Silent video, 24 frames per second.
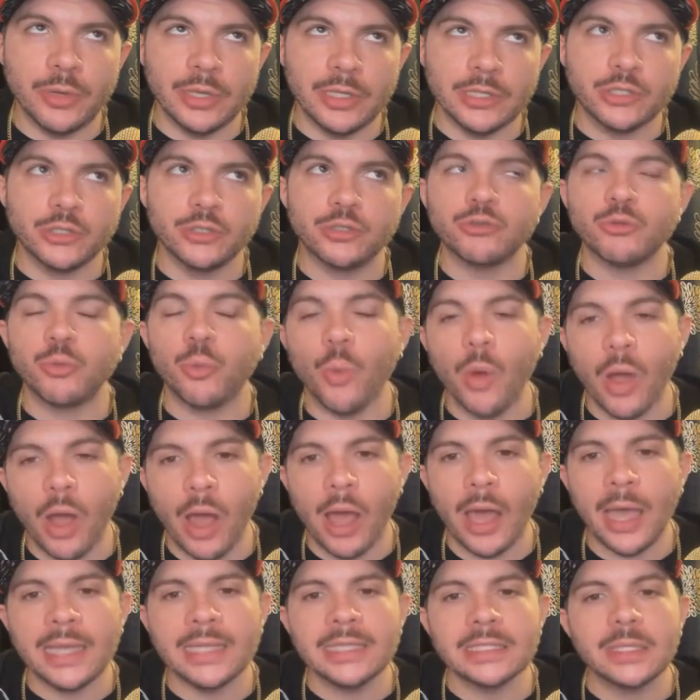
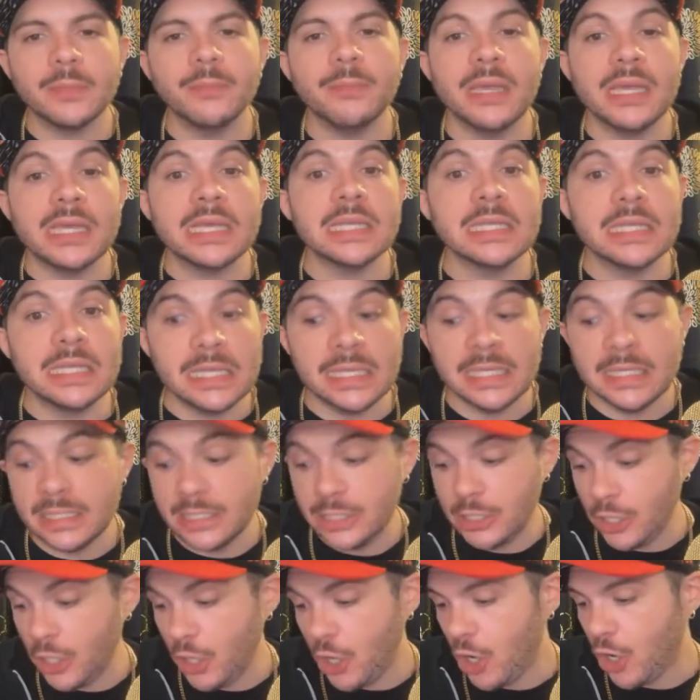intertwined to make it
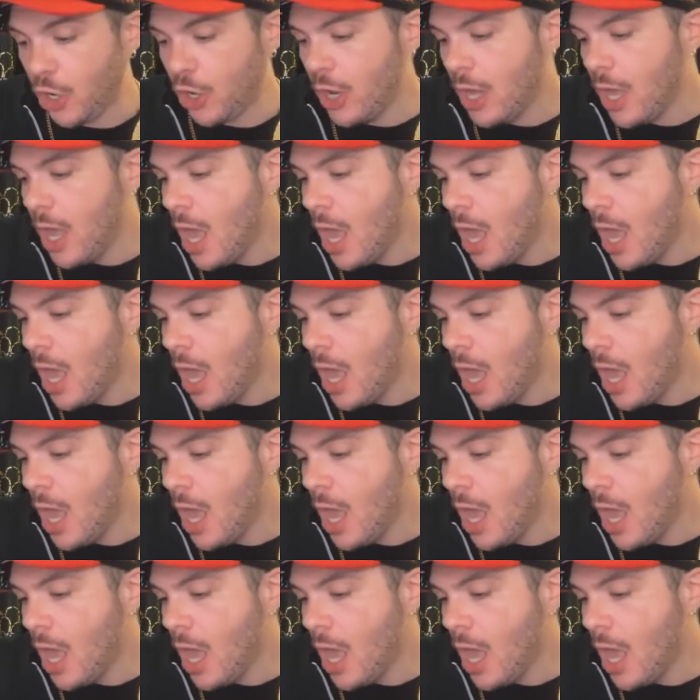easier